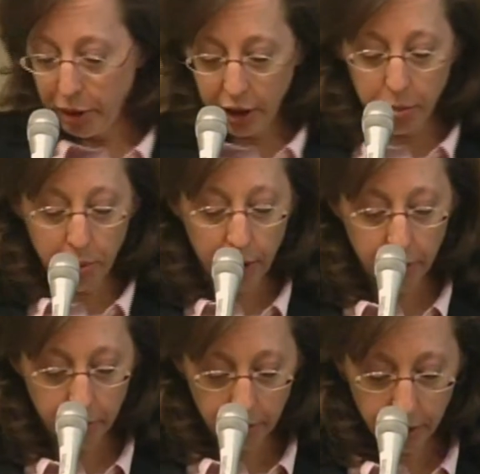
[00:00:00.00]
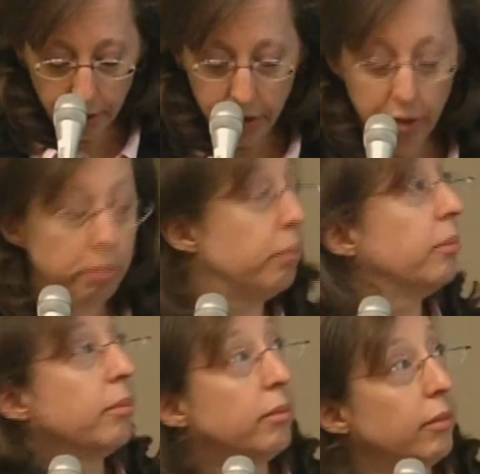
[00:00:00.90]
pick up where
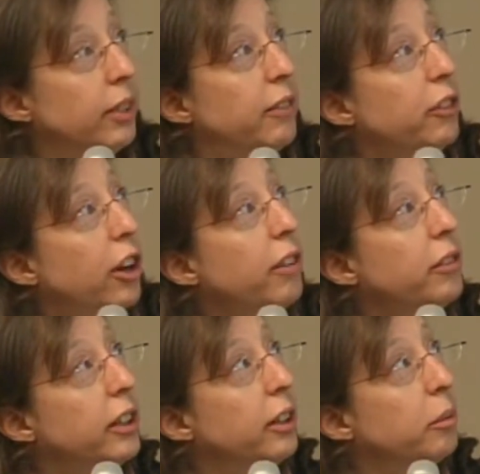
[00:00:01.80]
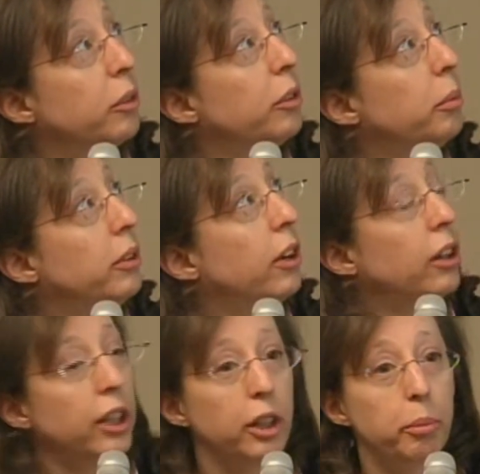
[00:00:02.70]
Tim left off, and I'm going to be
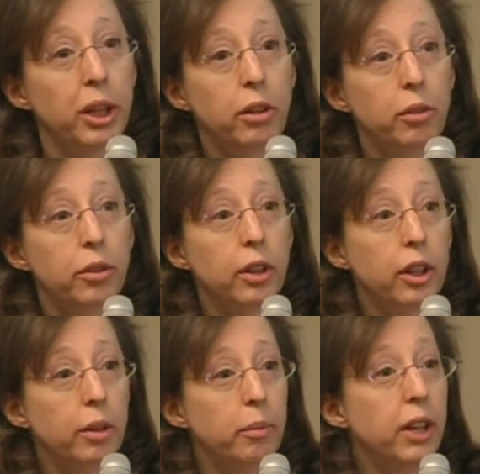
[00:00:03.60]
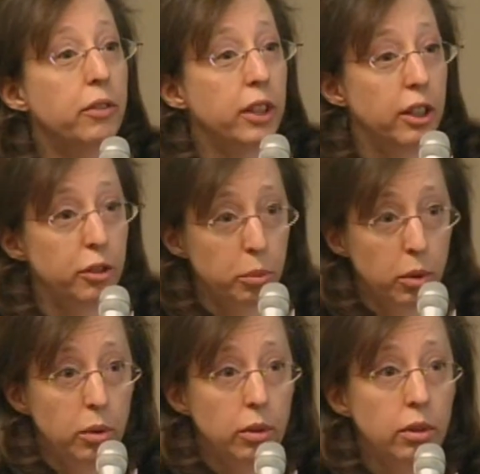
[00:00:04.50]
talking about FDA's
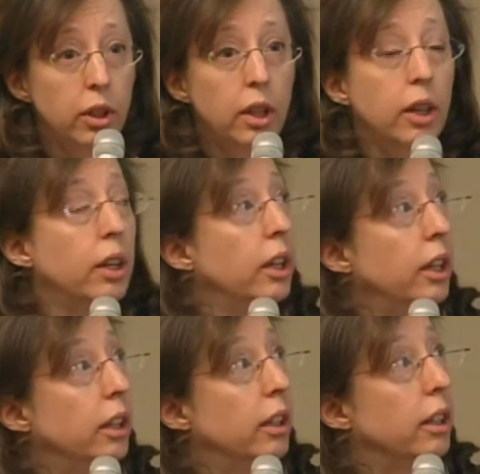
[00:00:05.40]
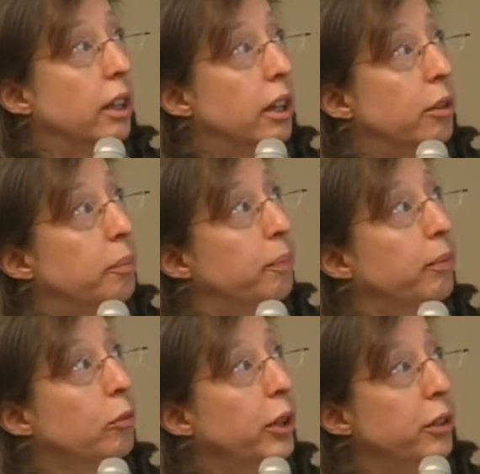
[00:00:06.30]
role in
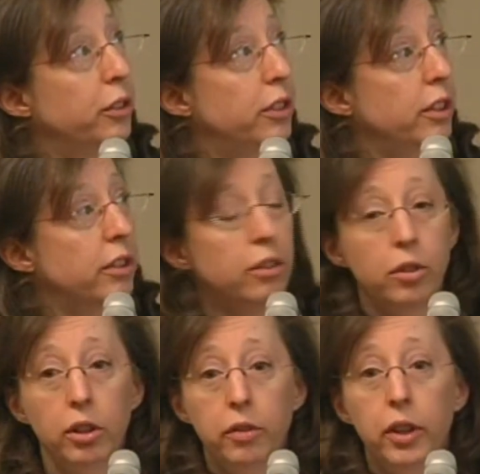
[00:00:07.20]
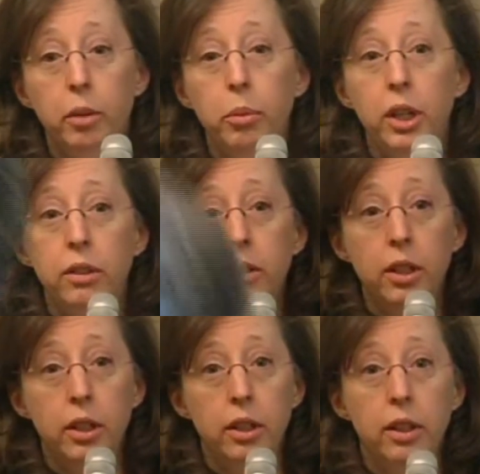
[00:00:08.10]
rare diseases, drug development,
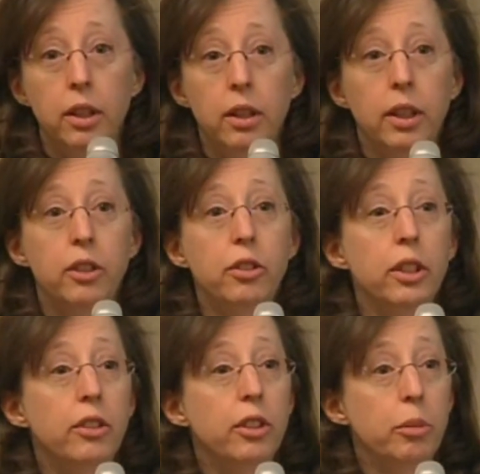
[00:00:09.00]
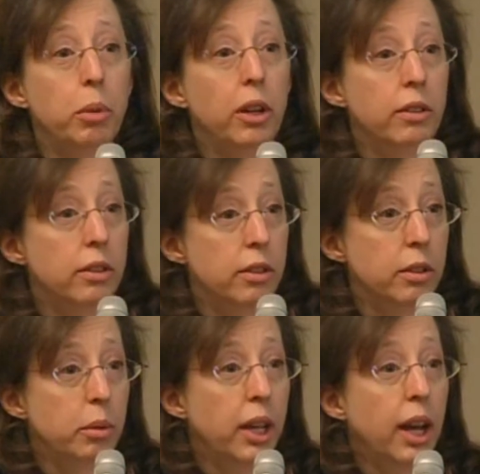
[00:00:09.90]
the legislation and policies
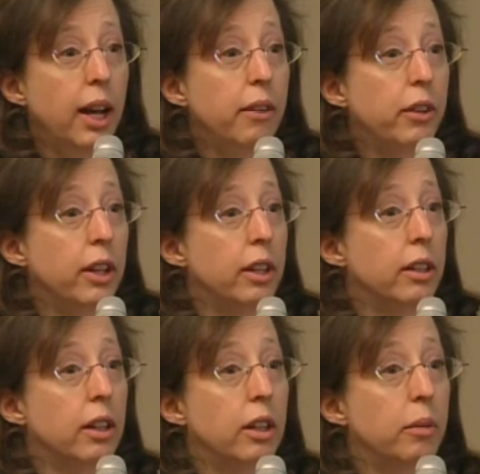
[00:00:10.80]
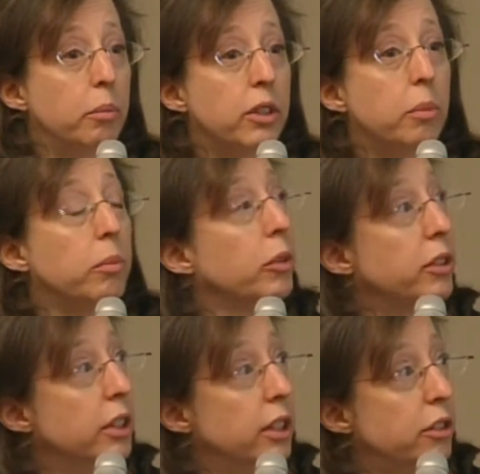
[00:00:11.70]
that we have, and some
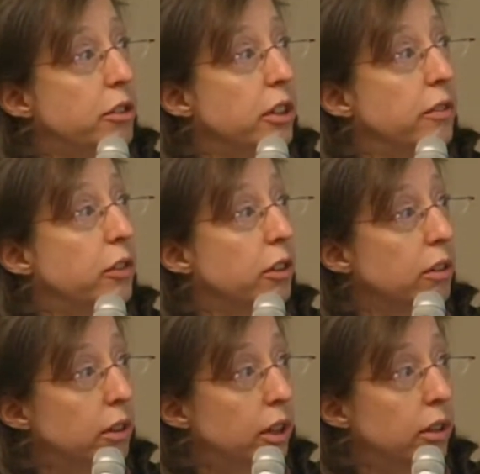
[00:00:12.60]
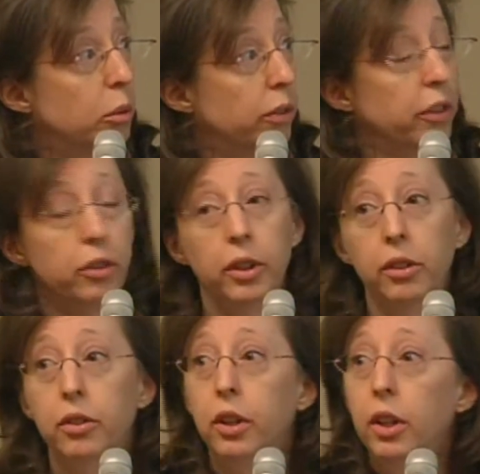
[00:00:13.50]
recent history for orphan
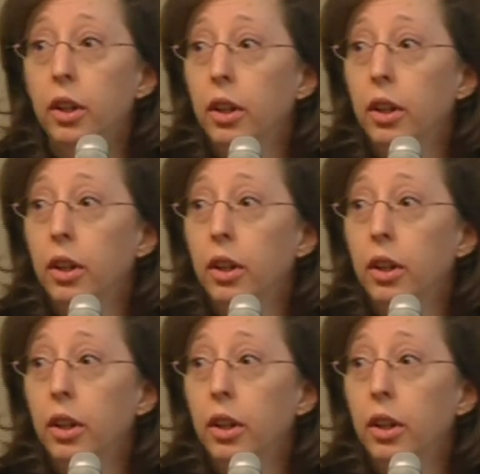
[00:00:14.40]
drugs.